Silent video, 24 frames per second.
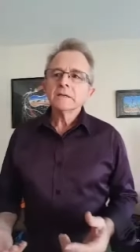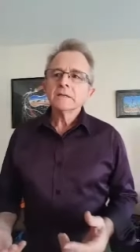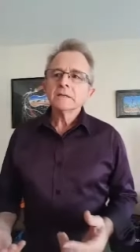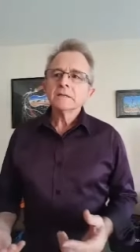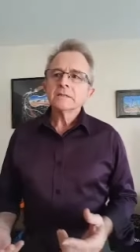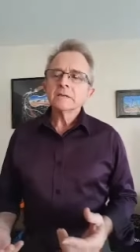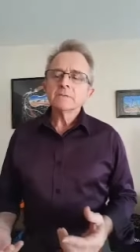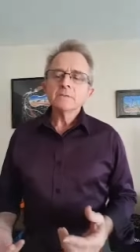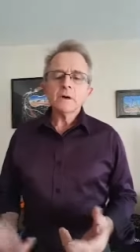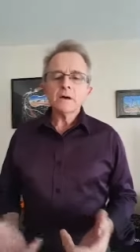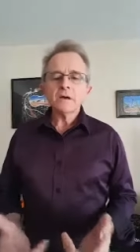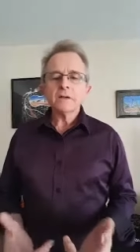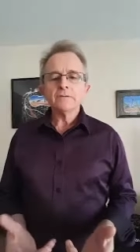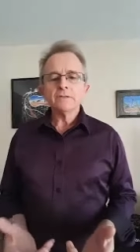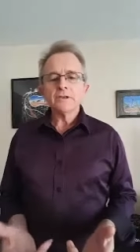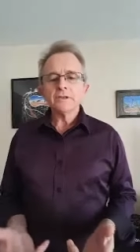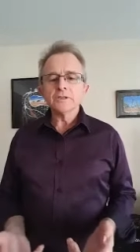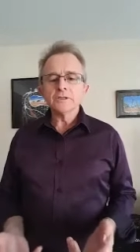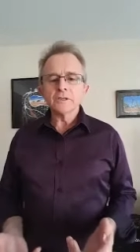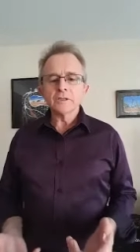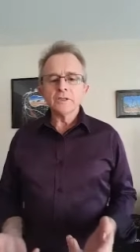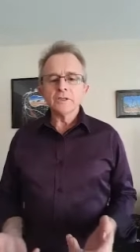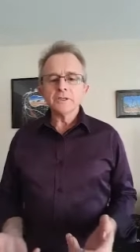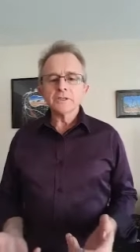See, my
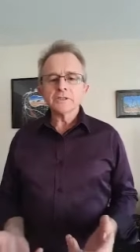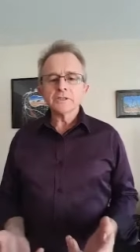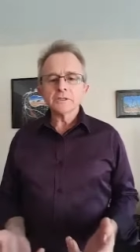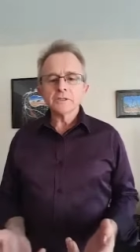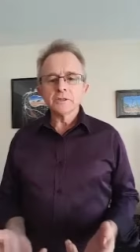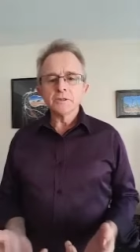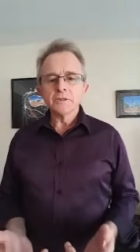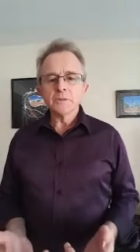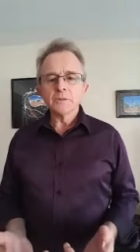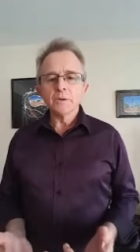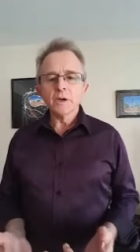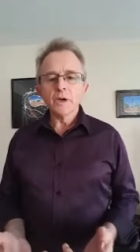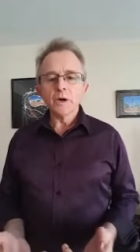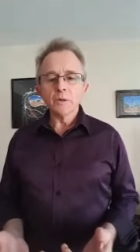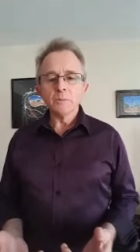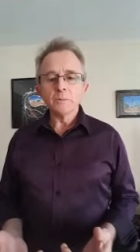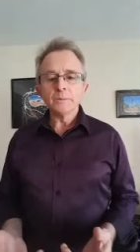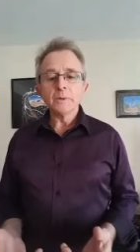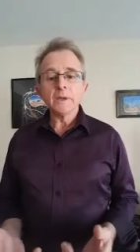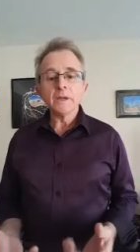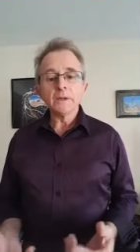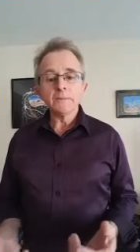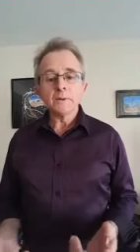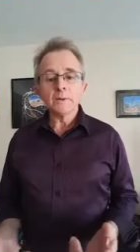vision is to
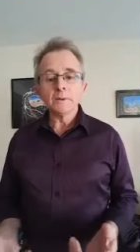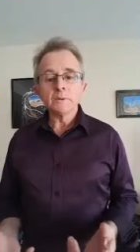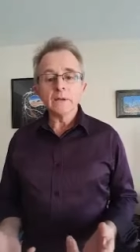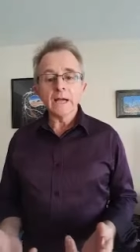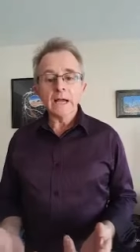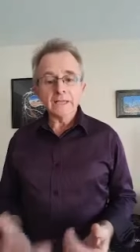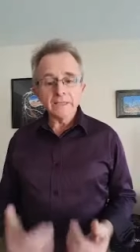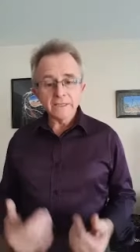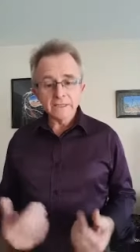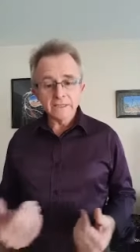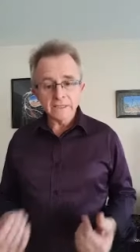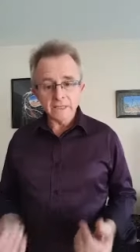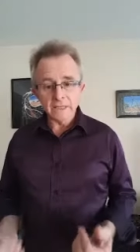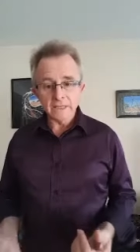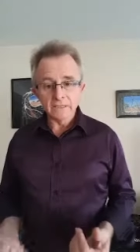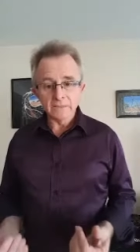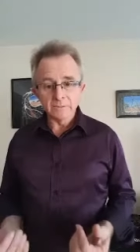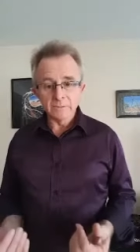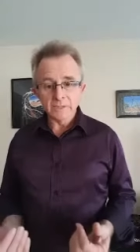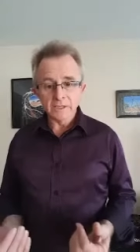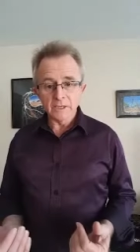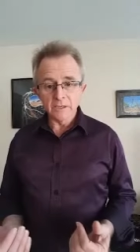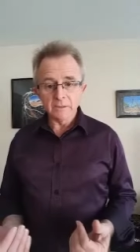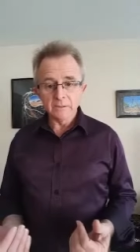help people understand
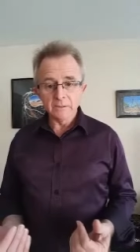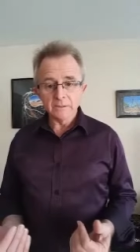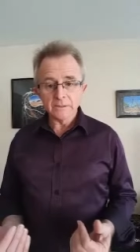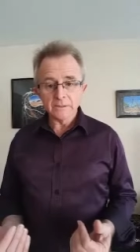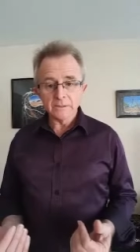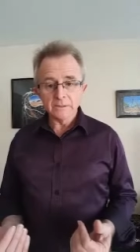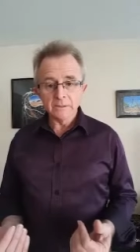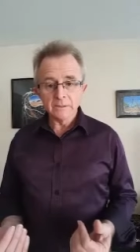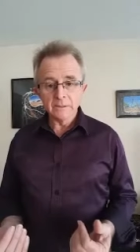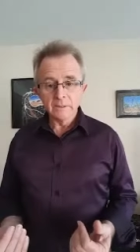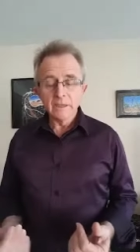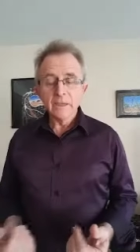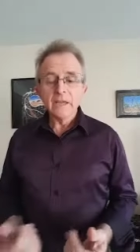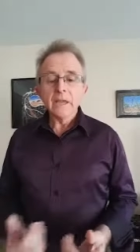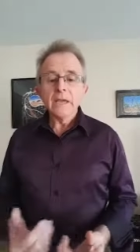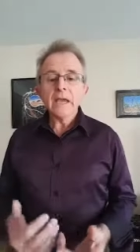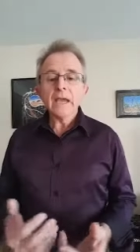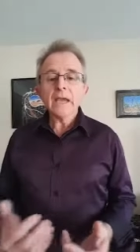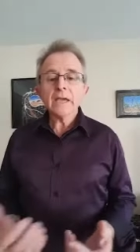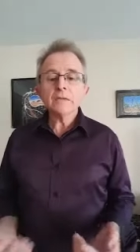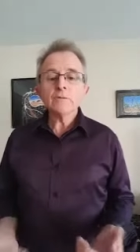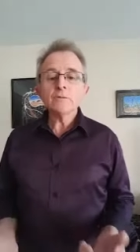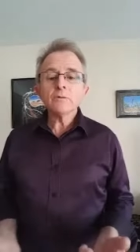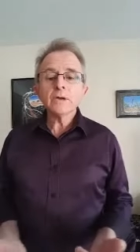themselves
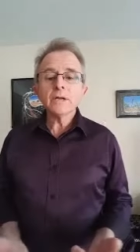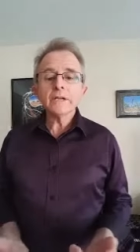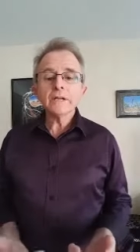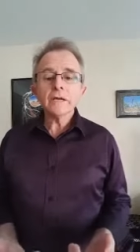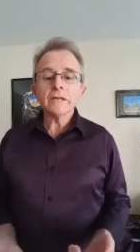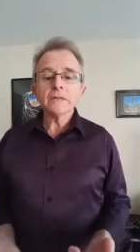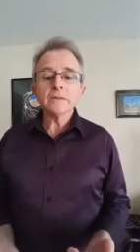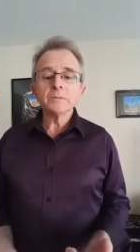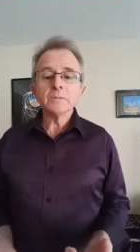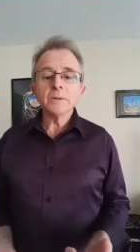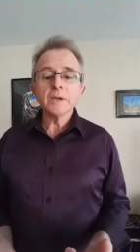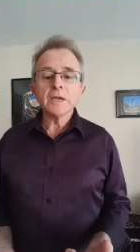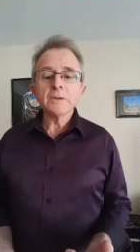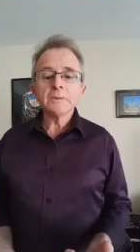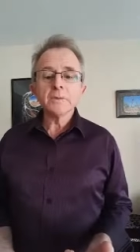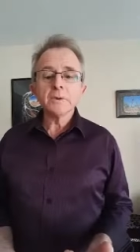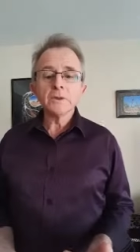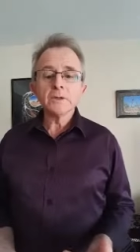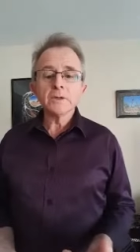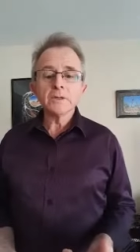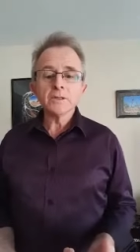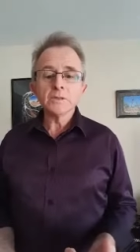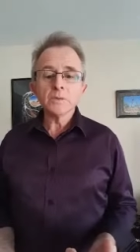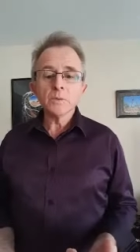and read other
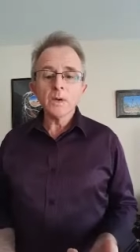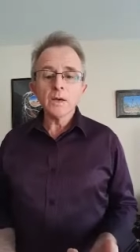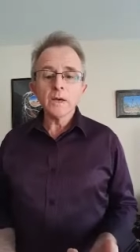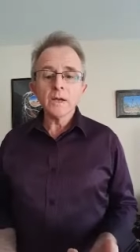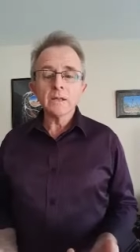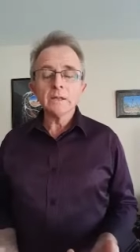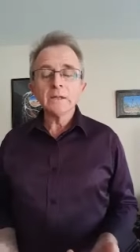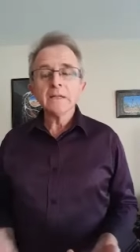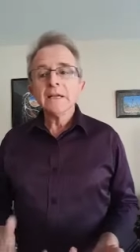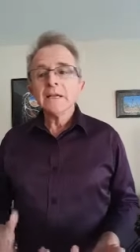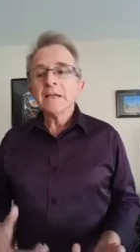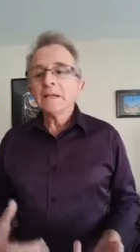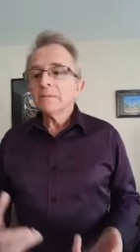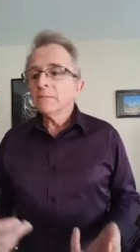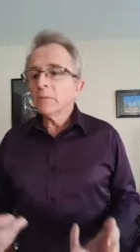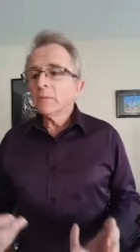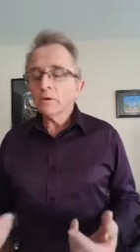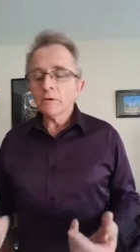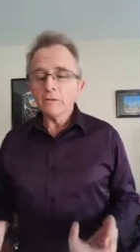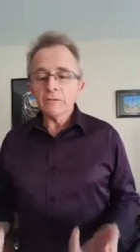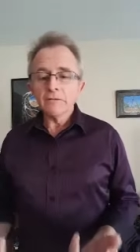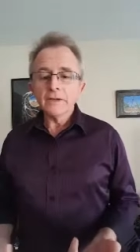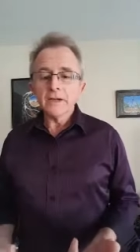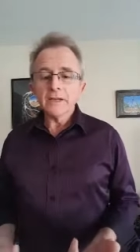people as well
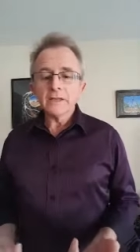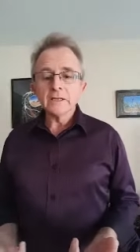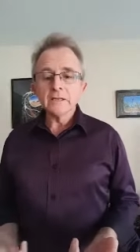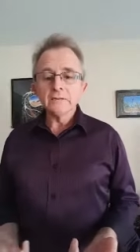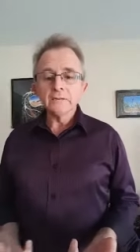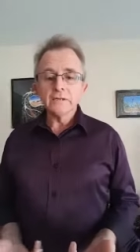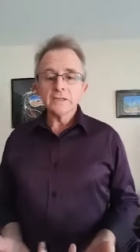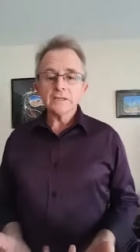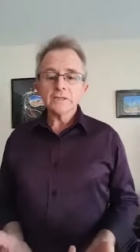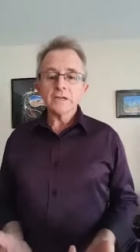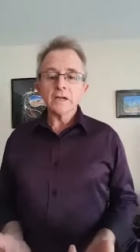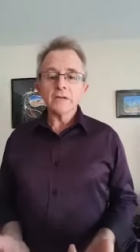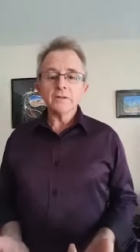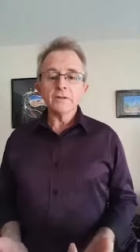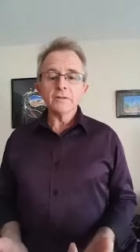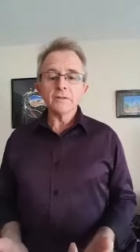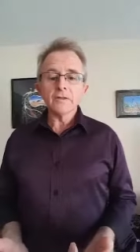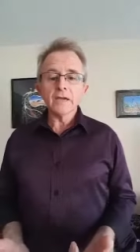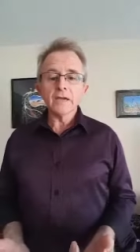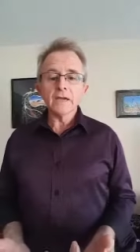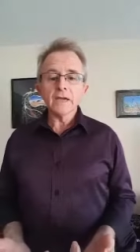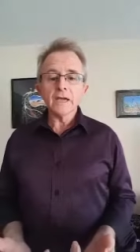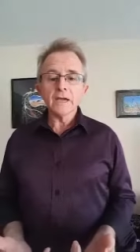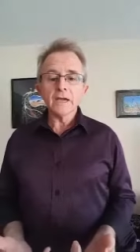more effectively so that
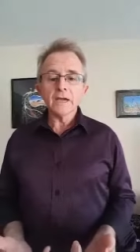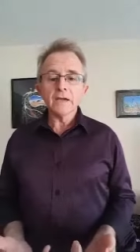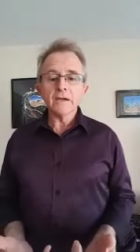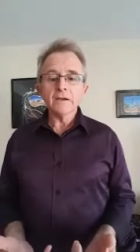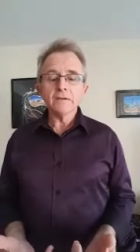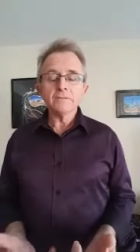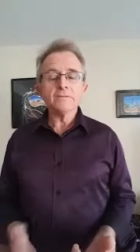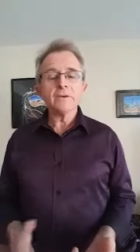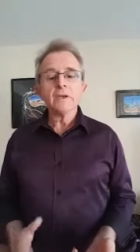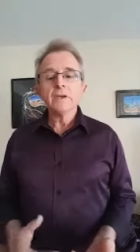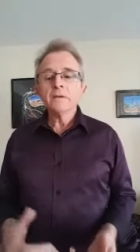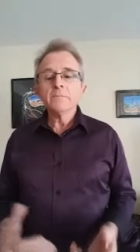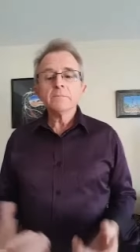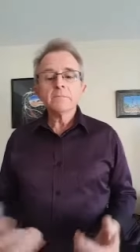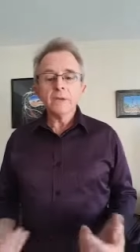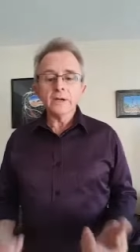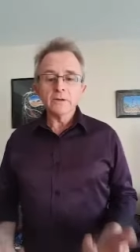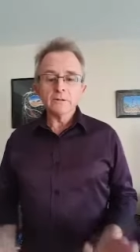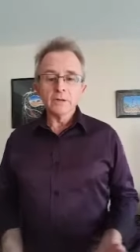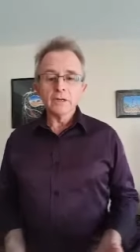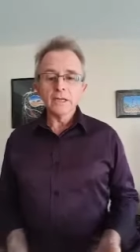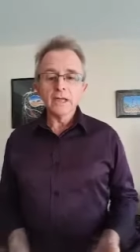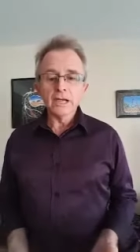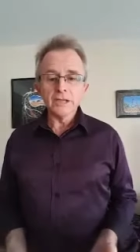they have
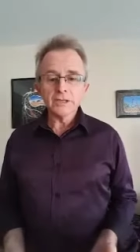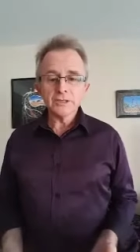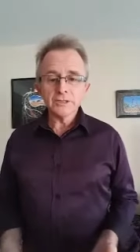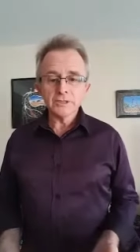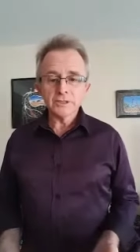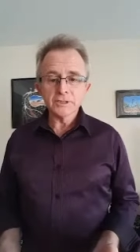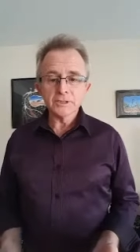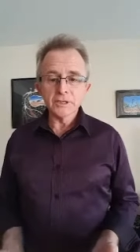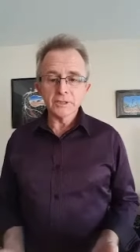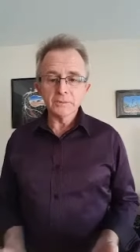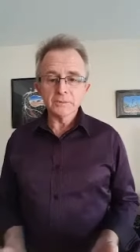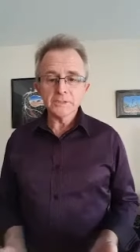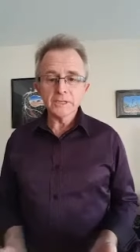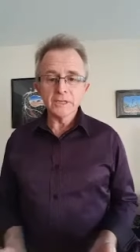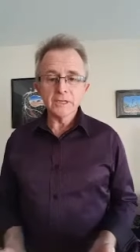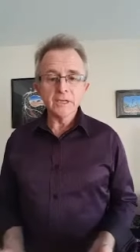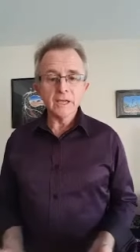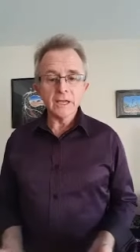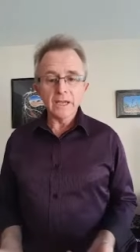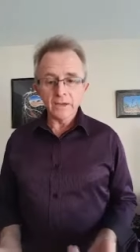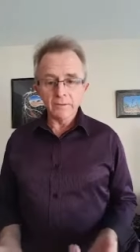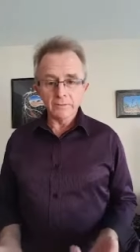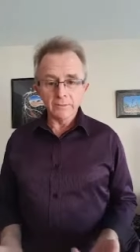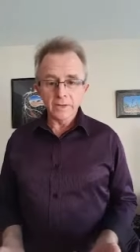better relationships
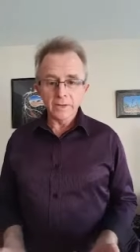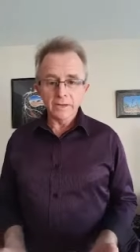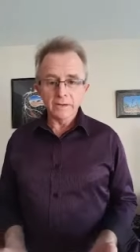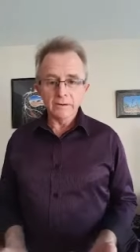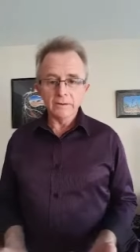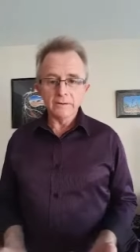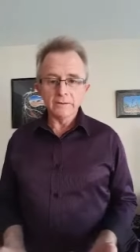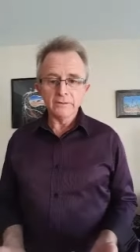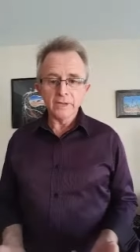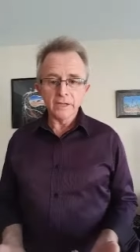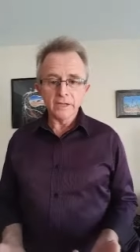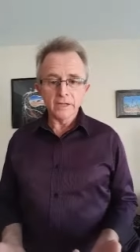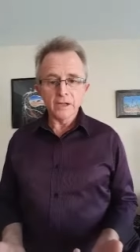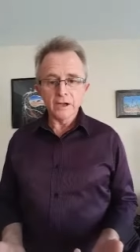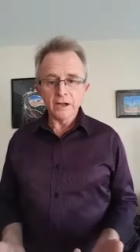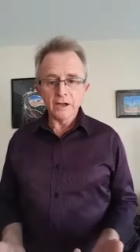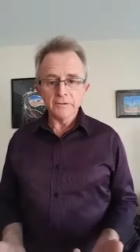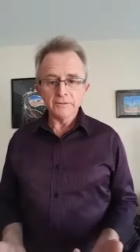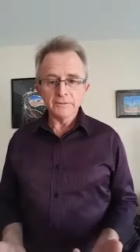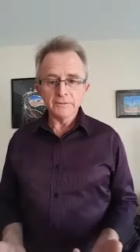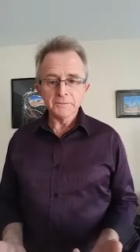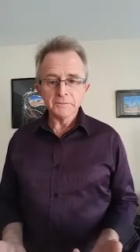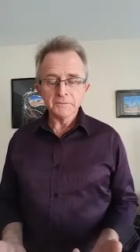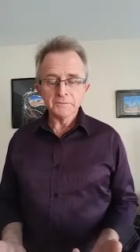in every area of their
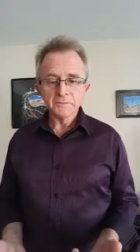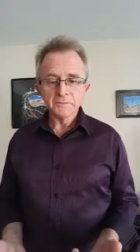life.